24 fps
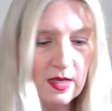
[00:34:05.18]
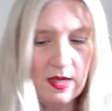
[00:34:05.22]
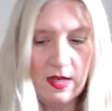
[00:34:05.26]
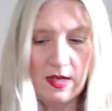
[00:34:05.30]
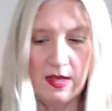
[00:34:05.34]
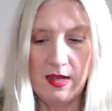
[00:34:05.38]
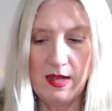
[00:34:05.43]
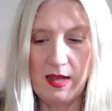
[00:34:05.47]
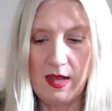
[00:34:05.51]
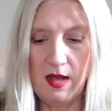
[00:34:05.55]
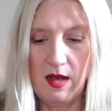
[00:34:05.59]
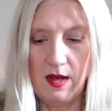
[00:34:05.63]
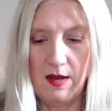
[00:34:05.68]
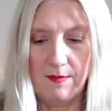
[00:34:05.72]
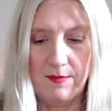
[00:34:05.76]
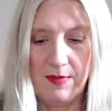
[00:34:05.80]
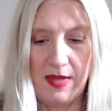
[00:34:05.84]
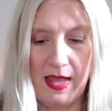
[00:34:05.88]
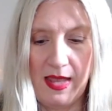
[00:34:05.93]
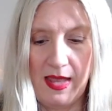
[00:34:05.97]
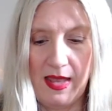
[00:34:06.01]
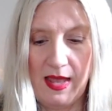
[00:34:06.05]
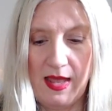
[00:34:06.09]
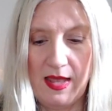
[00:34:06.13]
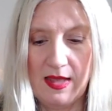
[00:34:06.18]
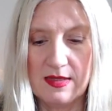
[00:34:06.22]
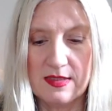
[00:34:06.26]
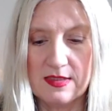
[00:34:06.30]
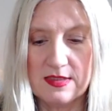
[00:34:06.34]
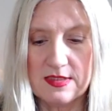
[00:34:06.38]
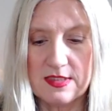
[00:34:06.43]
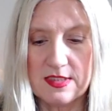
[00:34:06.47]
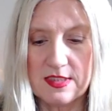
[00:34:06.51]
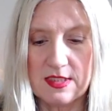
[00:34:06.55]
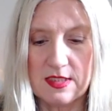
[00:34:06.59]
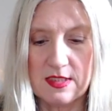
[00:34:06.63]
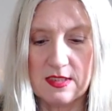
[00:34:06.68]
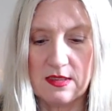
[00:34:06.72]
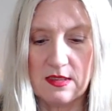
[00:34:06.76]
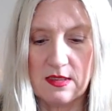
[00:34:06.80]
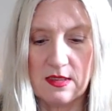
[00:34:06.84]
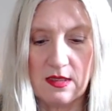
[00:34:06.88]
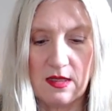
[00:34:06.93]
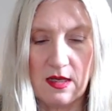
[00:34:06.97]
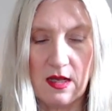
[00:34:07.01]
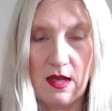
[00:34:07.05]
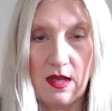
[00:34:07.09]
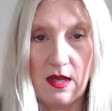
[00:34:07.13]
Um, and
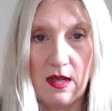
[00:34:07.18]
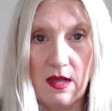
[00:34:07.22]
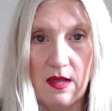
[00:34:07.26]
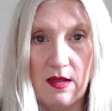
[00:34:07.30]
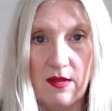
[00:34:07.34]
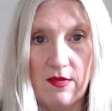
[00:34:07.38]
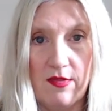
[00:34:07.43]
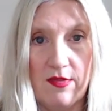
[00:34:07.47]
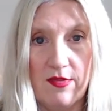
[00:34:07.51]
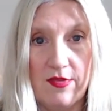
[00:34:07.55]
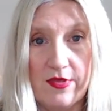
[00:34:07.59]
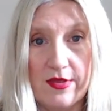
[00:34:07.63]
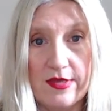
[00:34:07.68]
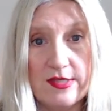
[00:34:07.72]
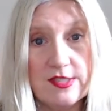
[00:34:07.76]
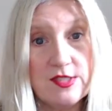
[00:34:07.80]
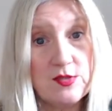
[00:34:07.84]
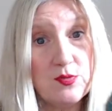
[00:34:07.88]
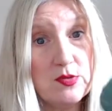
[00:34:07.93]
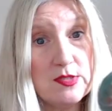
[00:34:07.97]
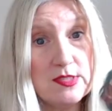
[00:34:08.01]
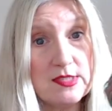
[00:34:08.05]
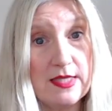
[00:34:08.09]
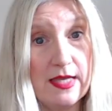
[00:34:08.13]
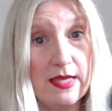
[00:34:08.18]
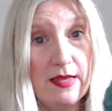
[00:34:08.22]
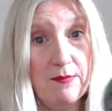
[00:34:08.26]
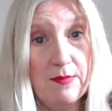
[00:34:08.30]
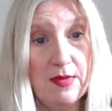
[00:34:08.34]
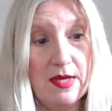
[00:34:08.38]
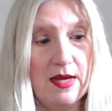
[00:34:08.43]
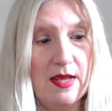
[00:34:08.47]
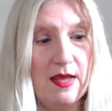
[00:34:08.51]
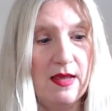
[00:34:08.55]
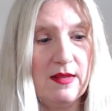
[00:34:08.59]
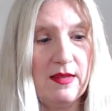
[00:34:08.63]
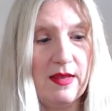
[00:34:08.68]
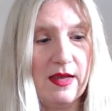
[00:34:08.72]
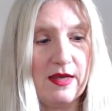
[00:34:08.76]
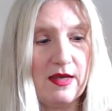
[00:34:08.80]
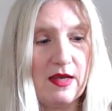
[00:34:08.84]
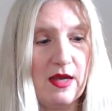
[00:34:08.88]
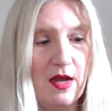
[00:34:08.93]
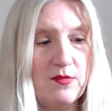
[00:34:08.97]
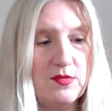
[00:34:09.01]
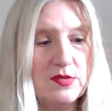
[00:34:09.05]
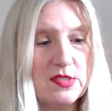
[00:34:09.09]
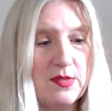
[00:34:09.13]
this was imminent. Like
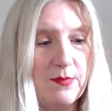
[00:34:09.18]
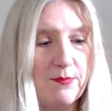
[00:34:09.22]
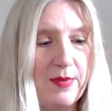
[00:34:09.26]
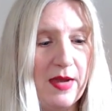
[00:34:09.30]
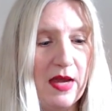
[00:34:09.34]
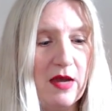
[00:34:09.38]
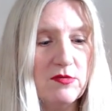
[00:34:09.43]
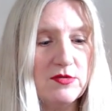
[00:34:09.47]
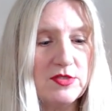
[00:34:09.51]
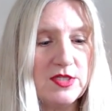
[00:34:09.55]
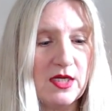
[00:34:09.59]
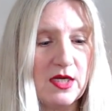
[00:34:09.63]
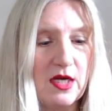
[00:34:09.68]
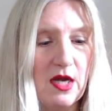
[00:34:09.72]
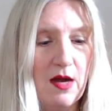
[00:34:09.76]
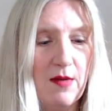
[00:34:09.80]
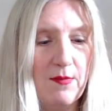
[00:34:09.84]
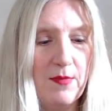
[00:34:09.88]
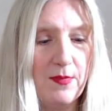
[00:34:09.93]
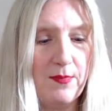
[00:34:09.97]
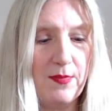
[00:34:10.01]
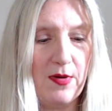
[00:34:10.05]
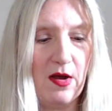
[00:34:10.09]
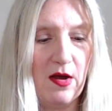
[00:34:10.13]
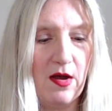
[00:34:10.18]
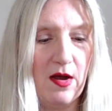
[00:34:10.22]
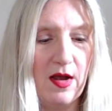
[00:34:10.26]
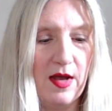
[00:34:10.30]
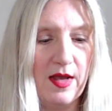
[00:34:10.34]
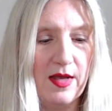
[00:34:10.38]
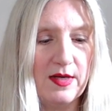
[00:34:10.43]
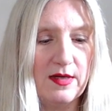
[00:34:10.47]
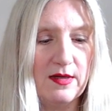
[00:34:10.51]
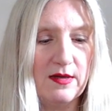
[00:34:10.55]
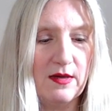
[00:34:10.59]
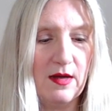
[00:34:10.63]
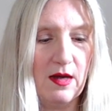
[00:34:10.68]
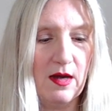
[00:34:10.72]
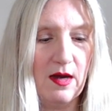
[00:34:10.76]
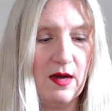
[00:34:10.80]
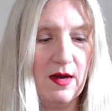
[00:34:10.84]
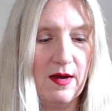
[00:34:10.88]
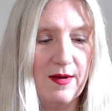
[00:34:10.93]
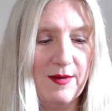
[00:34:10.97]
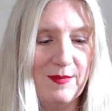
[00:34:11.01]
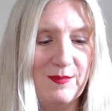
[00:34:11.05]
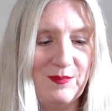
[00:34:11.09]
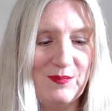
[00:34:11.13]
I was about to come upon,
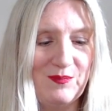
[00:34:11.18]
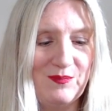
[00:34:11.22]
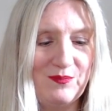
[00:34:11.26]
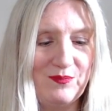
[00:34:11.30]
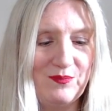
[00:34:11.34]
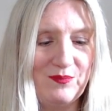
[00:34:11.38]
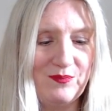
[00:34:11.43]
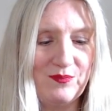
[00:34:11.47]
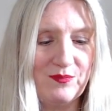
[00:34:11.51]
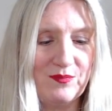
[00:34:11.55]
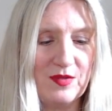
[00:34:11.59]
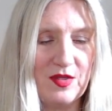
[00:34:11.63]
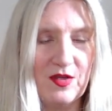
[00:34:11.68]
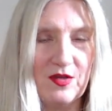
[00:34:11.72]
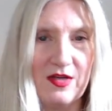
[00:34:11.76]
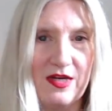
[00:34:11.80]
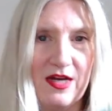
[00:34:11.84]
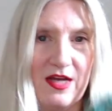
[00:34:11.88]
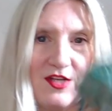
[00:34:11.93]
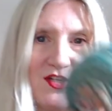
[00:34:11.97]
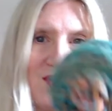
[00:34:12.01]
um, you can actually